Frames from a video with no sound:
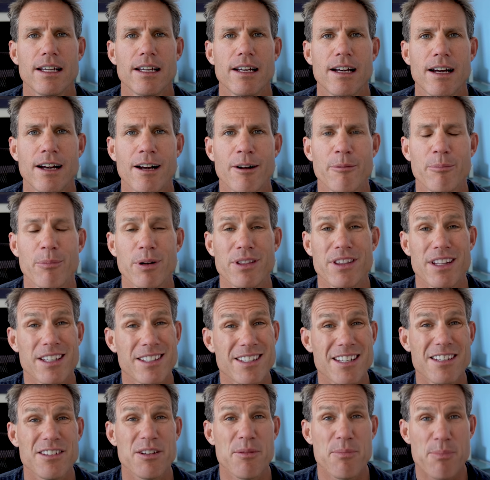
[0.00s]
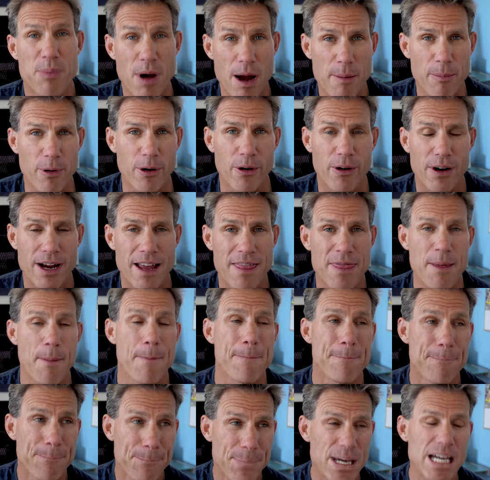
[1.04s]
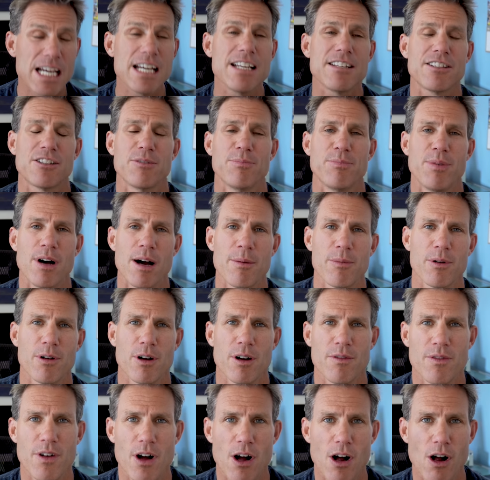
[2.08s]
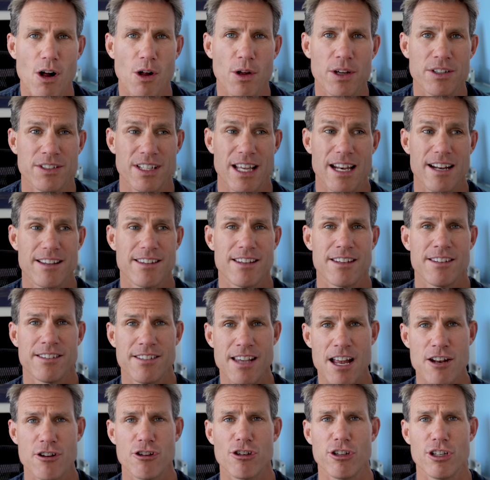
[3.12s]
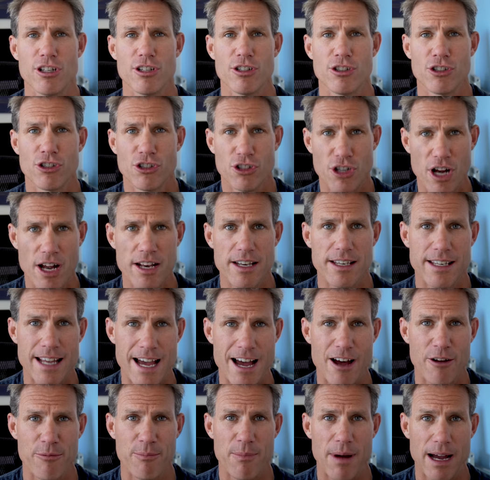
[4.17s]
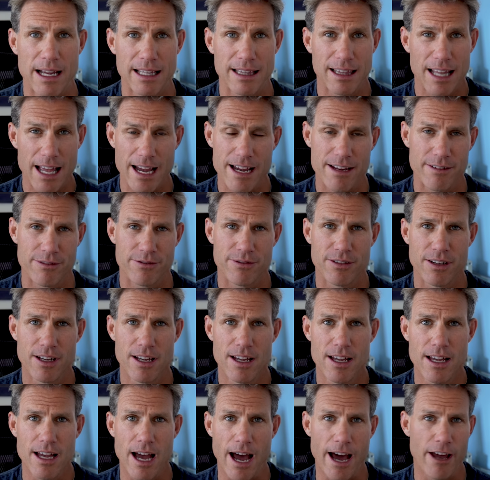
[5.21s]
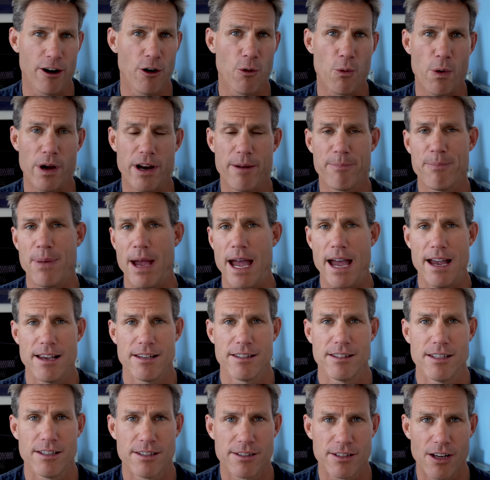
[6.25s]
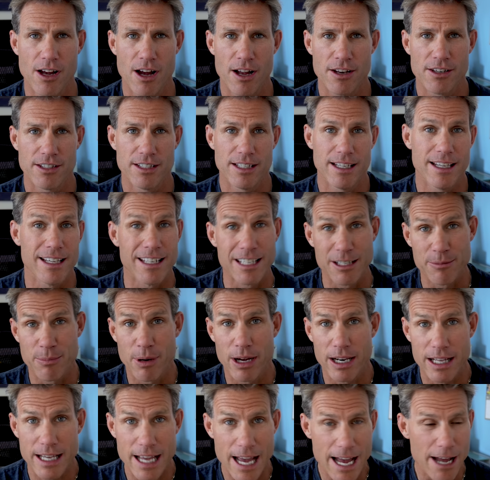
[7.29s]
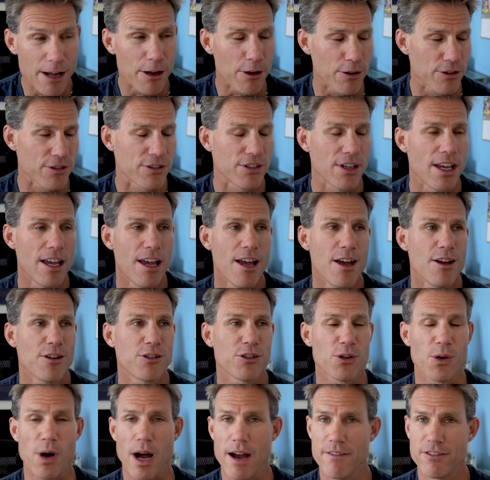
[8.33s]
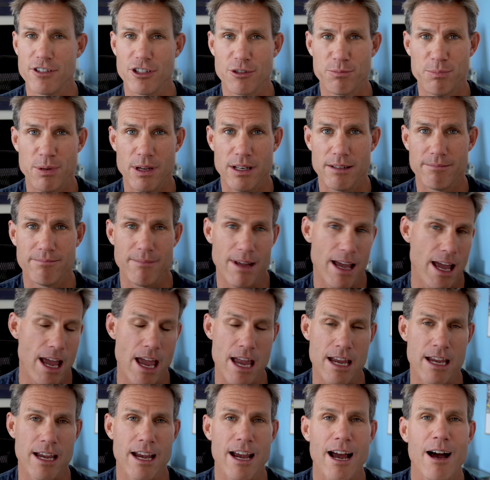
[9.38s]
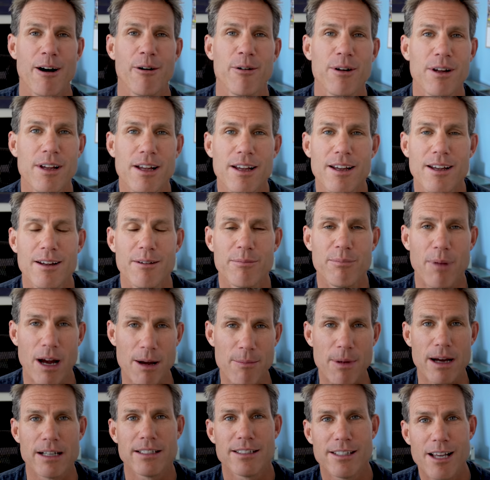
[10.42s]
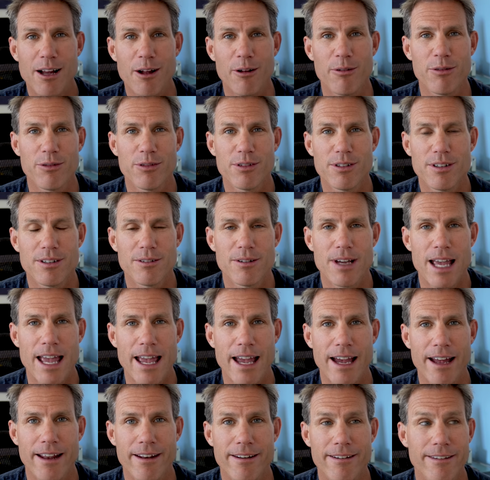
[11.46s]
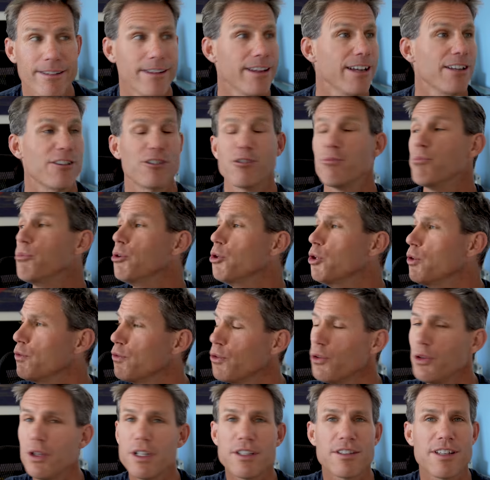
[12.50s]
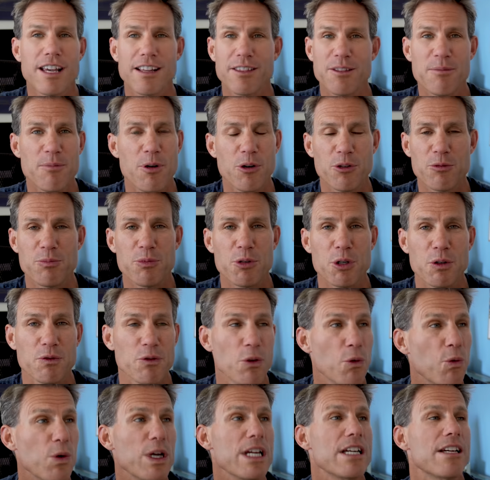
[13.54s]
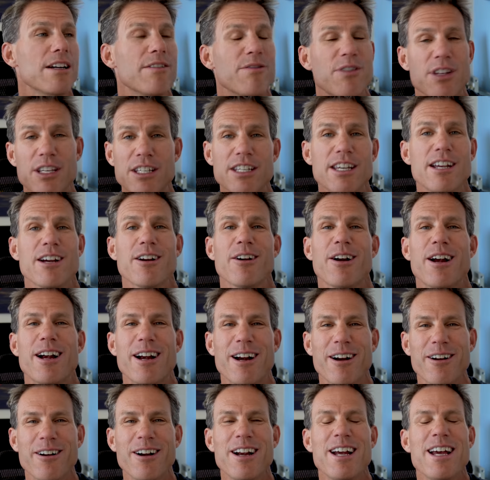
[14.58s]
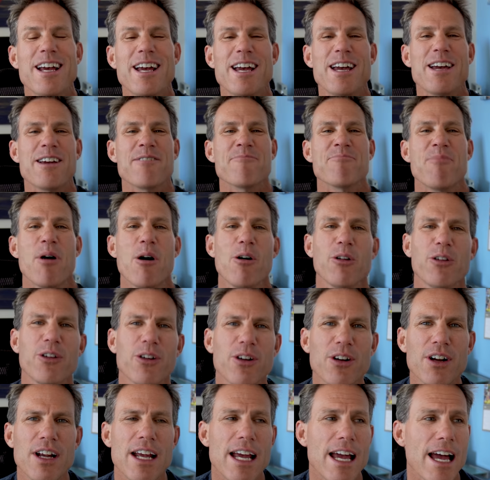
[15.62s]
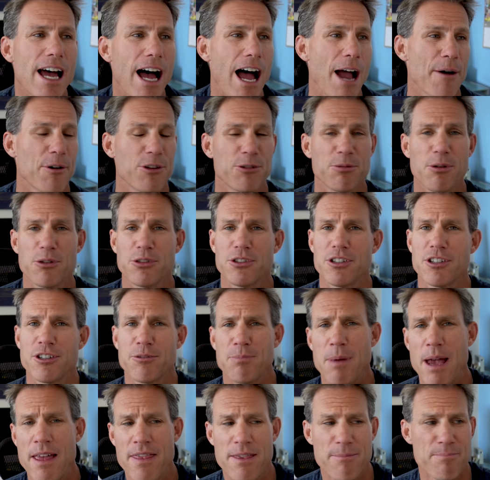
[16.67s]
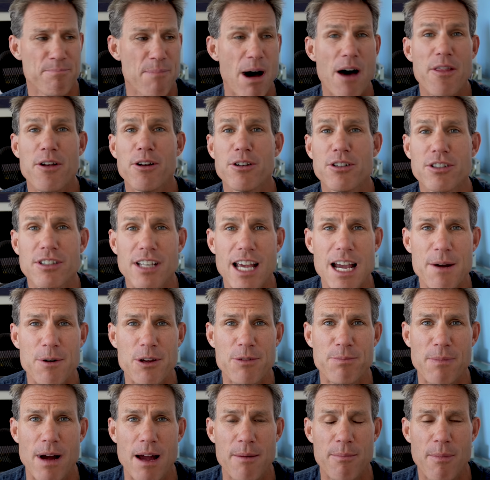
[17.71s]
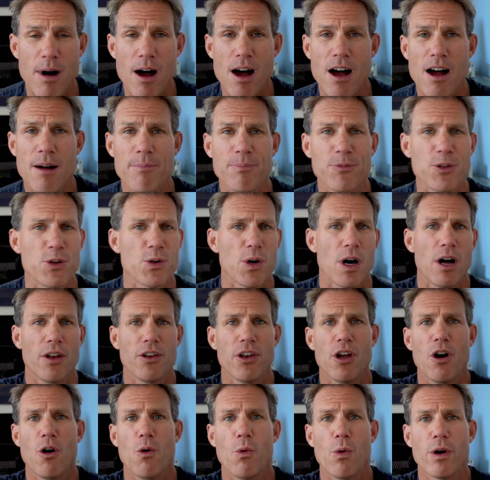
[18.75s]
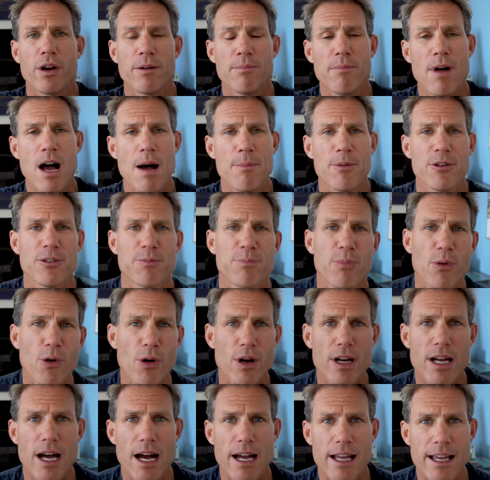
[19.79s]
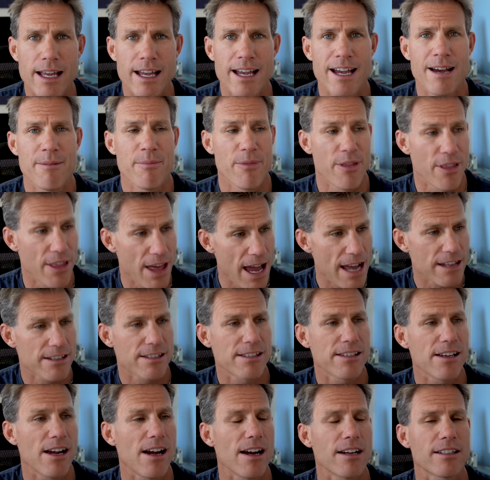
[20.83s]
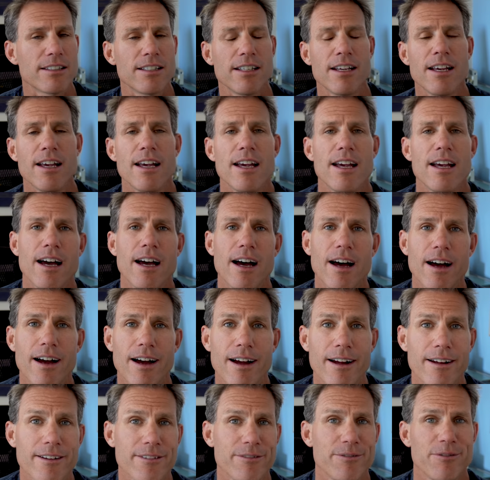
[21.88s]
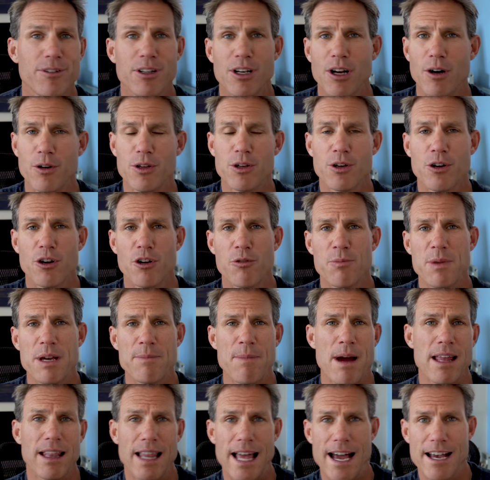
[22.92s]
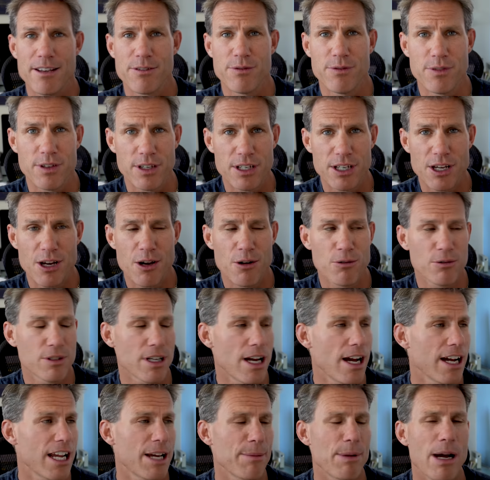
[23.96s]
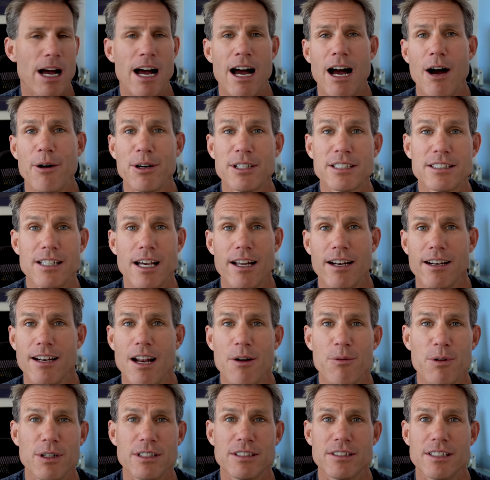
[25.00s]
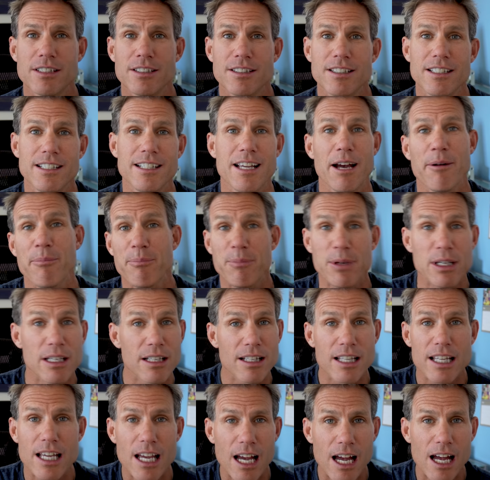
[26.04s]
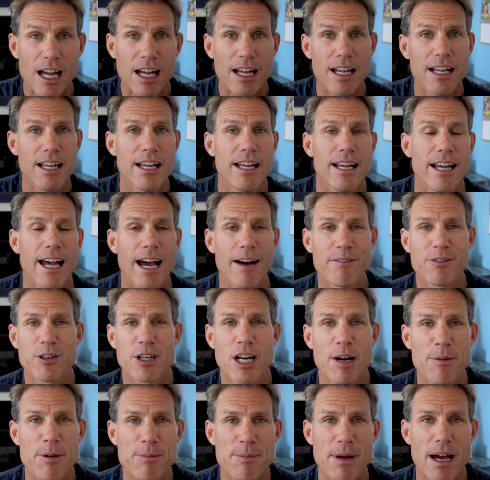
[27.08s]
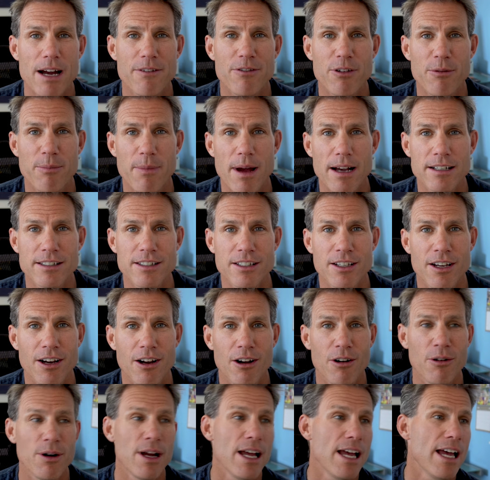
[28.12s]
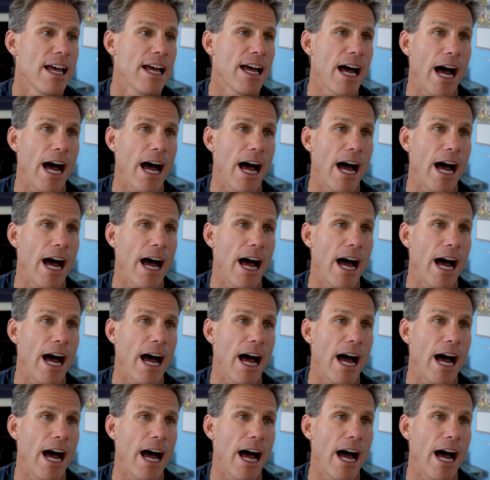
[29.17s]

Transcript: But this is a bummer, and the biggest bummer of all is that it's essentially shut down my life. I don't want to pass this on to anybody else, so I've just been hanging out by myself. And it's beautiful. It's like the most beautiful week of the year here in Boulder. I was supposed to spend Mother's Day with my mom. You all know what a mama's boy I am. That sucked. You know, you heard me in my last video talking about how excited I was to see Amelia after coming back from Mexico.